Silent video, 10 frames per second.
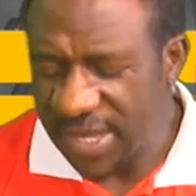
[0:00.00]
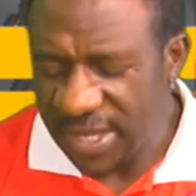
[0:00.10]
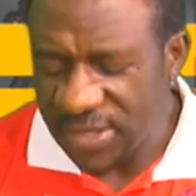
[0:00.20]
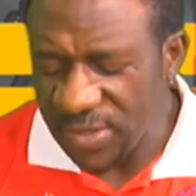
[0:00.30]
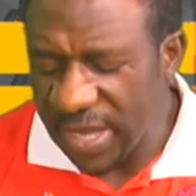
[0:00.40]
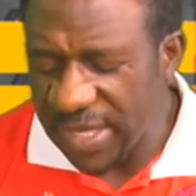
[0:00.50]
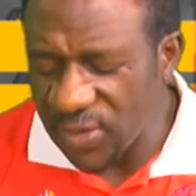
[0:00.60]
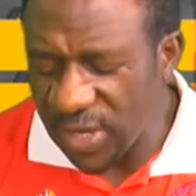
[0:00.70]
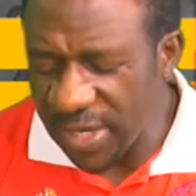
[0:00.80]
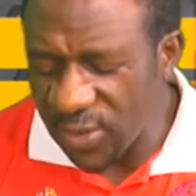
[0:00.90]
So as you
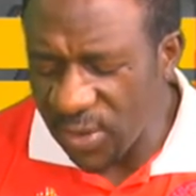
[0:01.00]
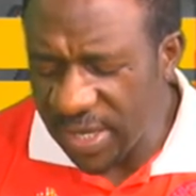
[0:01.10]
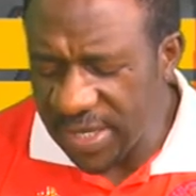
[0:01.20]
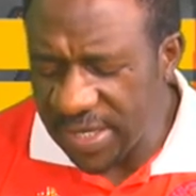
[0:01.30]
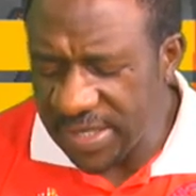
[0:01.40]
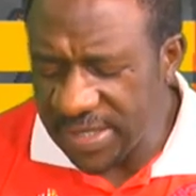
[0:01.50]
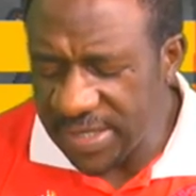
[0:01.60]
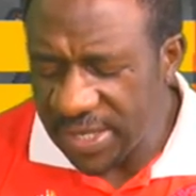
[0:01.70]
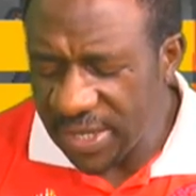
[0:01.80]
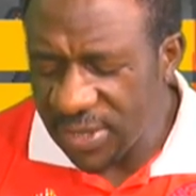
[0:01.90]
are doing this,
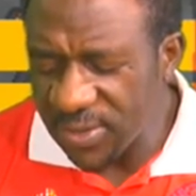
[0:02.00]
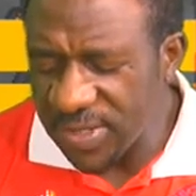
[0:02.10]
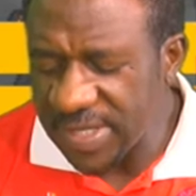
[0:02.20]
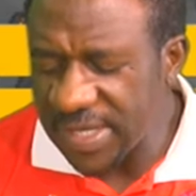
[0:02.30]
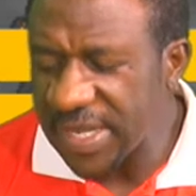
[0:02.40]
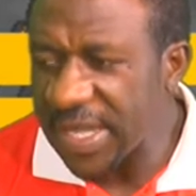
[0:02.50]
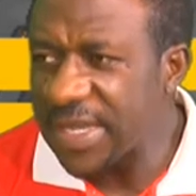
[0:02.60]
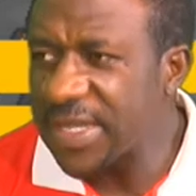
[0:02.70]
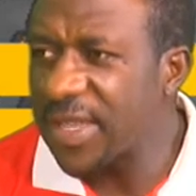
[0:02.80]
you'll see that